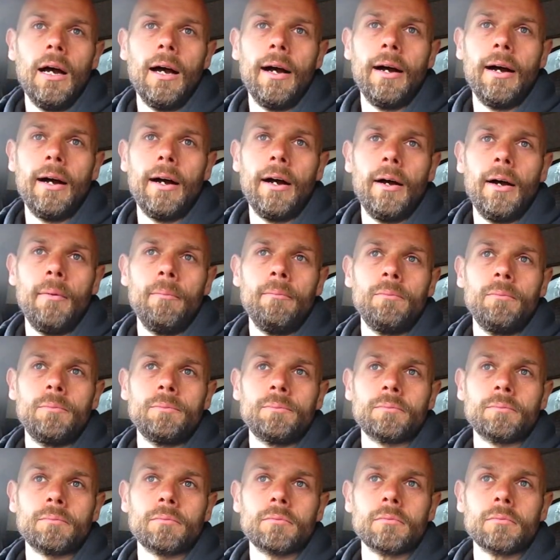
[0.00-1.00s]

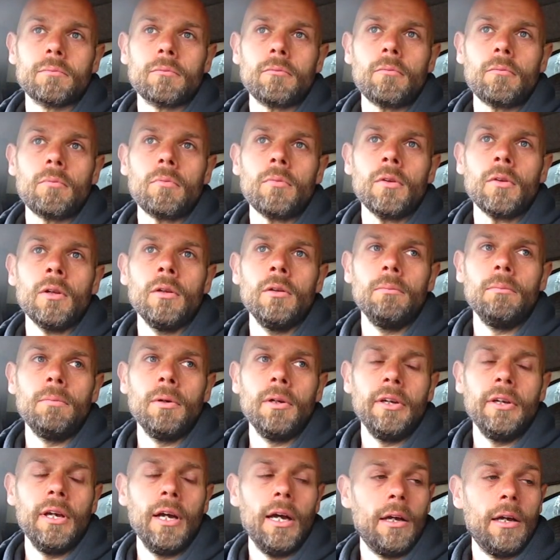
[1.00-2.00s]

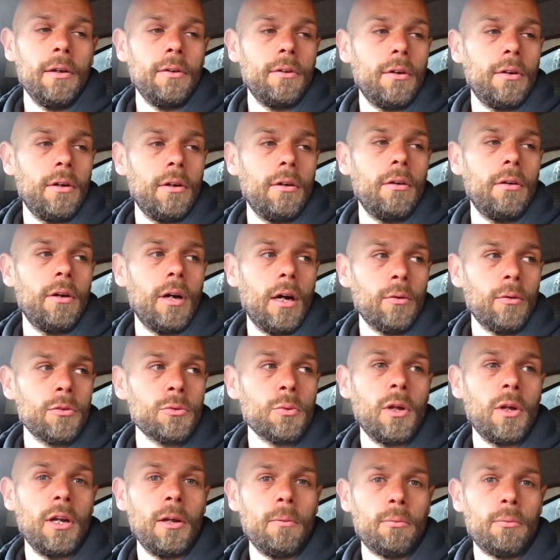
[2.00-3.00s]
But yeah, I was
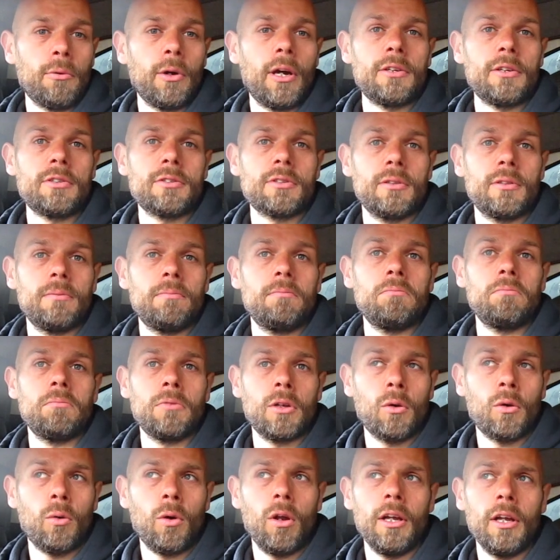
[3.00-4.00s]
well impressed.
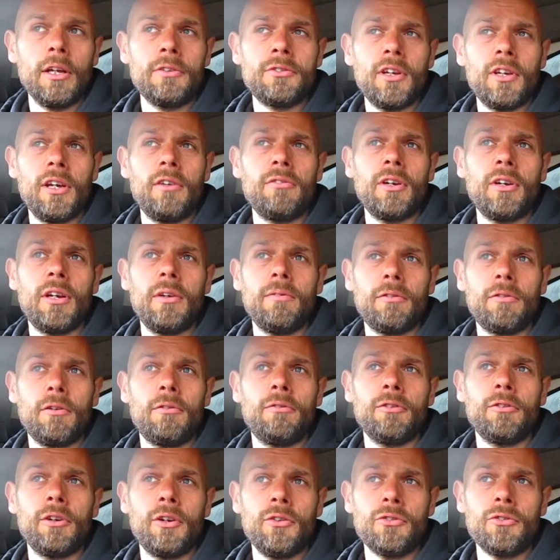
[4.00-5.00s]
The quality of it for
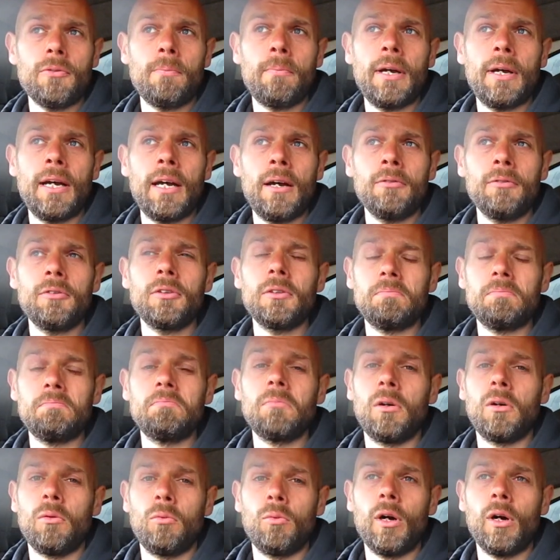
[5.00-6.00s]
£300,
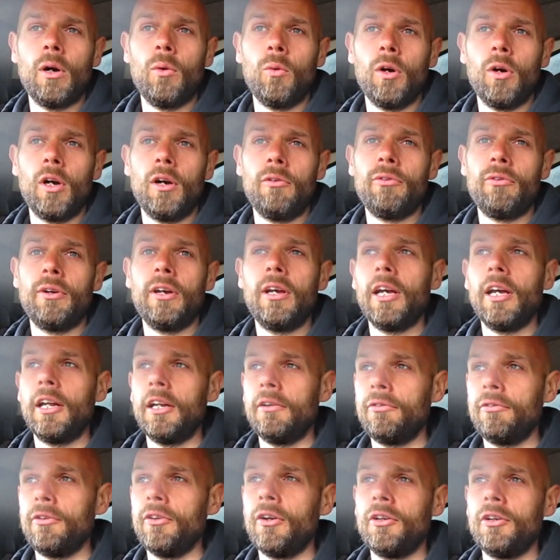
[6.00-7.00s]
well worth it. And
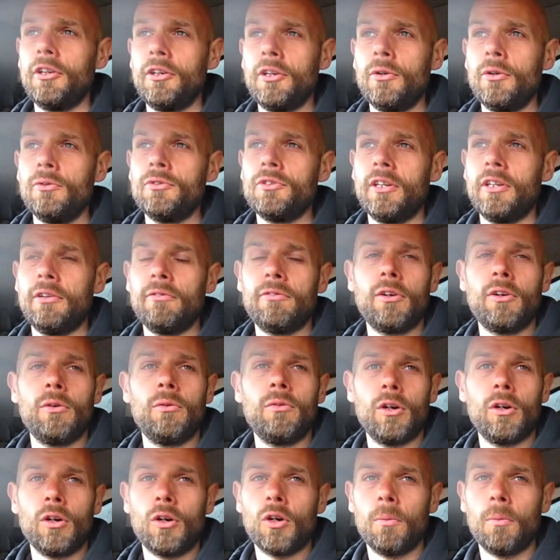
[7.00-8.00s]
if you're only using it
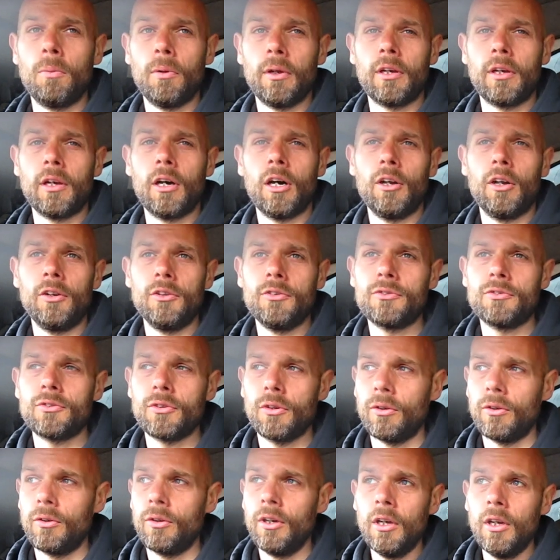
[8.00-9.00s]
for a couple of gardens
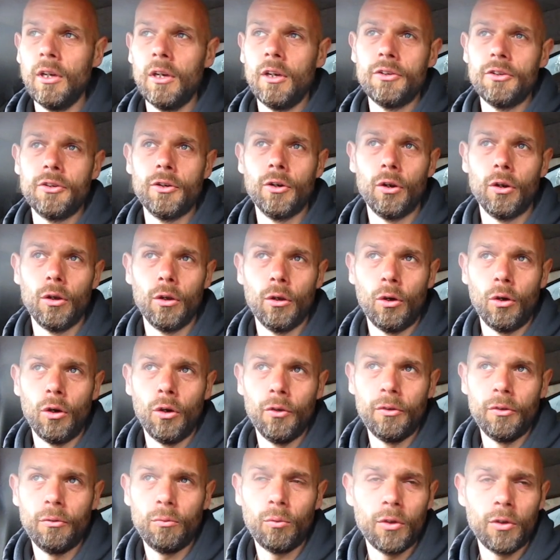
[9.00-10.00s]
or your
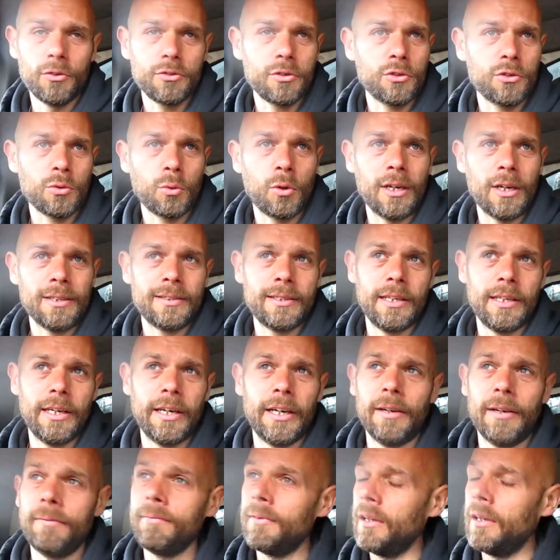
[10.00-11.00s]
lawn once or twice a
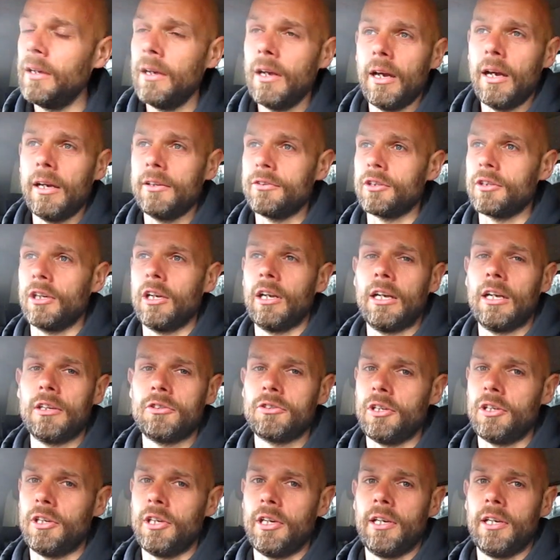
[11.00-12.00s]
year, it's going to
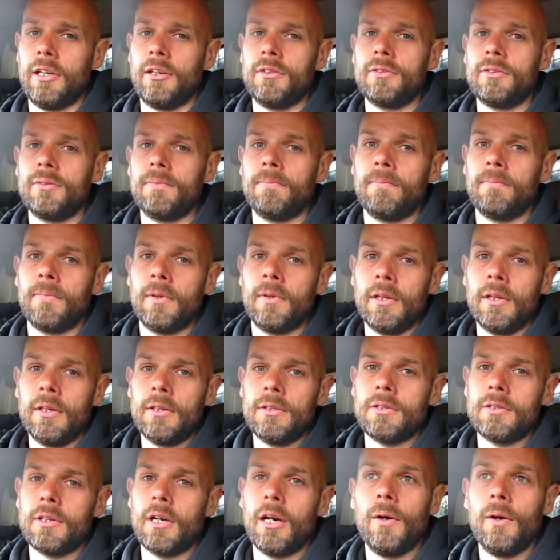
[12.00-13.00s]
last you years.
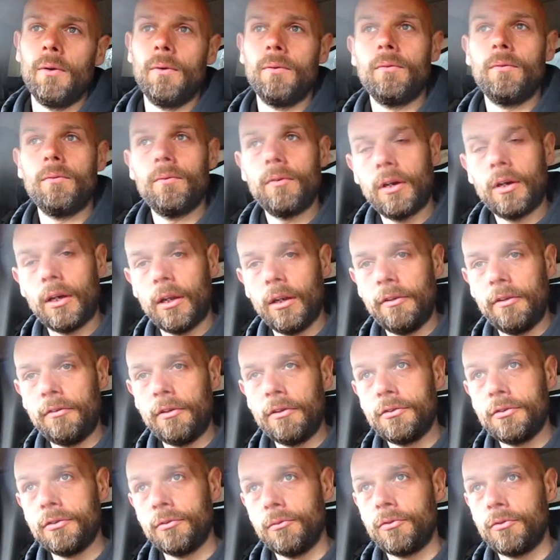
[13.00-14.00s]
So I'll leave
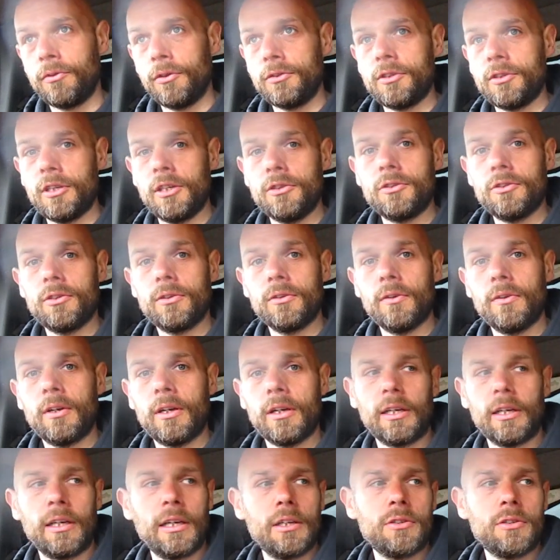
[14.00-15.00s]
you some footage,
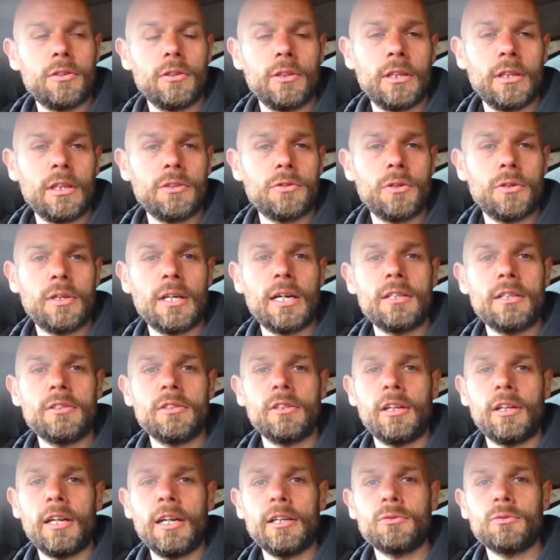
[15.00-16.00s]
and I catch you guys
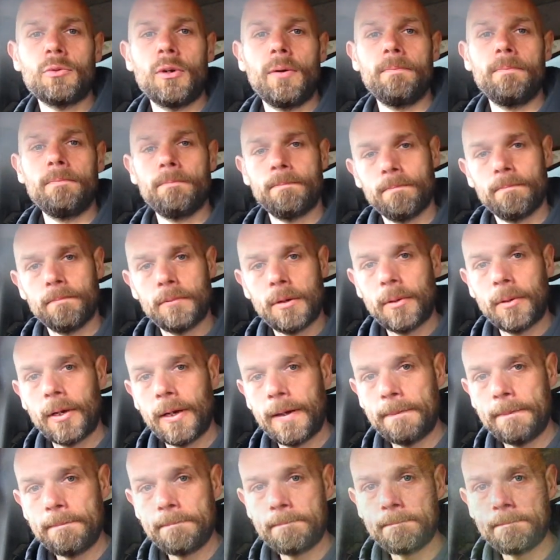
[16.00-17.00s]
on the next one. Bye
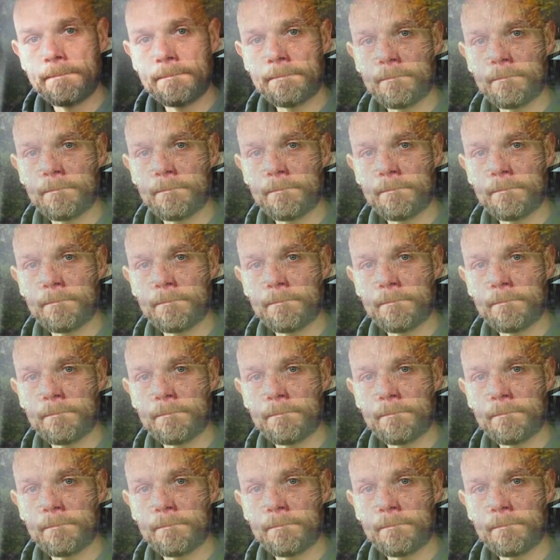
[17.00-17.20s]
bye.